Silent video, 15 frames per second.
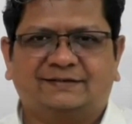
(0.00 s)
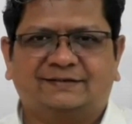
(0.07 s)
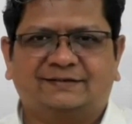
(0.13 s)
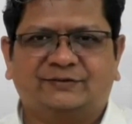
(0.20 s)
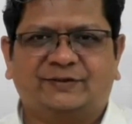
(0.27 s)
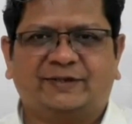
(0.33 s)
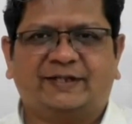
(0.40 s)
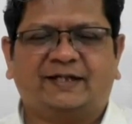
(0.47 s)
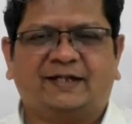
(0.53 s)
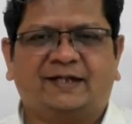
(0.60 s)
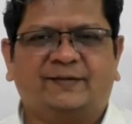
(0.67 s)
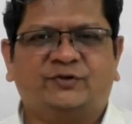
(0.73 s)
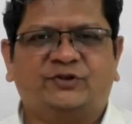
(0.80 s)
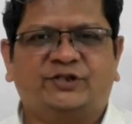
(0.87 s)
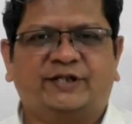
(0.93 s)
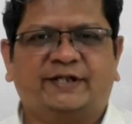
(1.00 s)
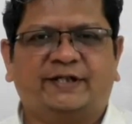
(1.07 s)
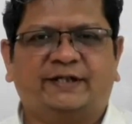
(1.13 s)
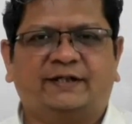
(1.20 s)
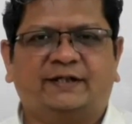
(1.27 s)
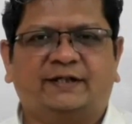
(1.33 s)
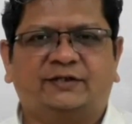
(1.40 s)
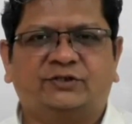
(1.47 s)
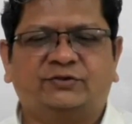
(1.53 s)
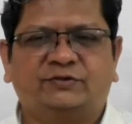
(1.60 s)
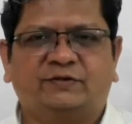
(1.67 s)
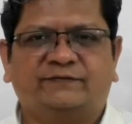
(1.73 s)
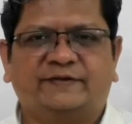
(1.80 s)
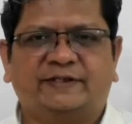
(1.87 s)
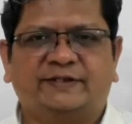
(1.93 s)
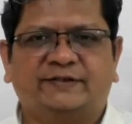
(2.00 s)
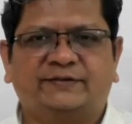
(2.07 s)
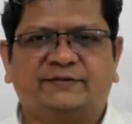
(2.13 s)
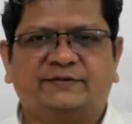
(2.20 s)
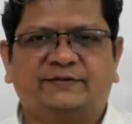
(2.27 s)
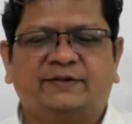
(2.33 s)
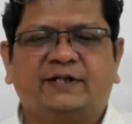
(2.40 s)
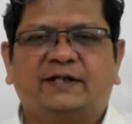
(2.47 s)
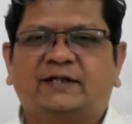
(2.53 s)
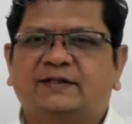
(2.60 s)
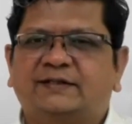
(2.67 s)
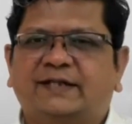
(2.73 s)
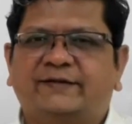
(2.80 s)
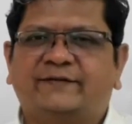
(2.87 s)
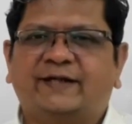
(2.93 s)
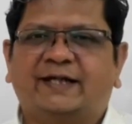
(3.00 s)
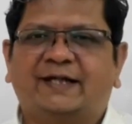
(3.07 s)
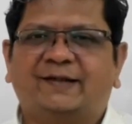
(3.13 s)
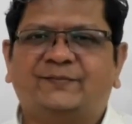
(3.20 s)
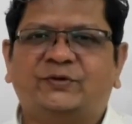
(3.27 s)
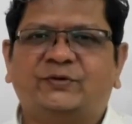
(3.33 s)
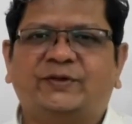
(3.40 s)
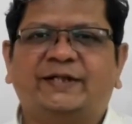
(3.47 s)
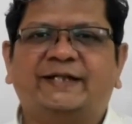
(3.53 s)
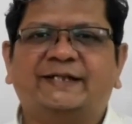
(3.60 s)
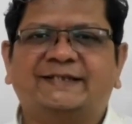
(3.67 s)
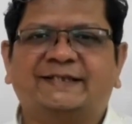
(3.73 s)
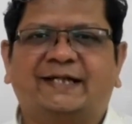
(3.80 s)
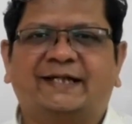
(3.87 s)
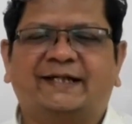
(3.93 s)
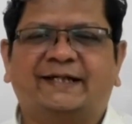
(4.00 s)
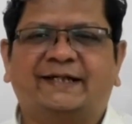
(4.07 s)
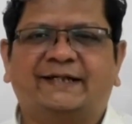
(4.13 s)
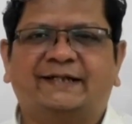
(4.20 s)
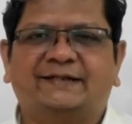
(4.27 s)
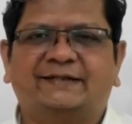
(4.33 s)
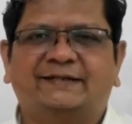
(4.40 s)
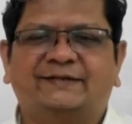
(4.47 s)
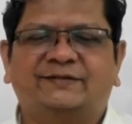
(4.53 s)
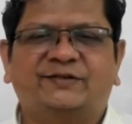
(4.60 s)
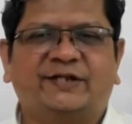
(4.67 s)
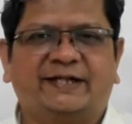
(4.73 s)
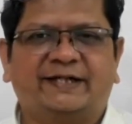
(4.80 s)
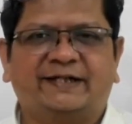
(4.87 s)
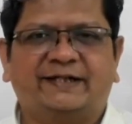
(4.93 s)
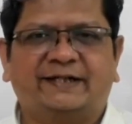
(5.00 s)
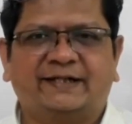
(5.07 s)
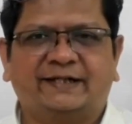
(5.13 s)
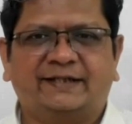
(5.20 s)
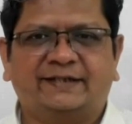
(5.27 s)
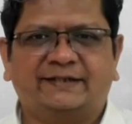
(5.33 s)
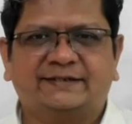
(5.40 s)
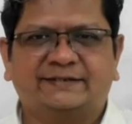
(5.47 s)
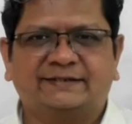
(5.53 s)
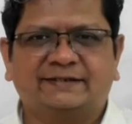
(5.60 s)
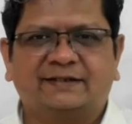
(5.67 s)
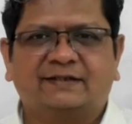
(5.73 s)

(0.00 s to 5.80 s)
today I'm sharing a tool with you that will help you in deciding training needs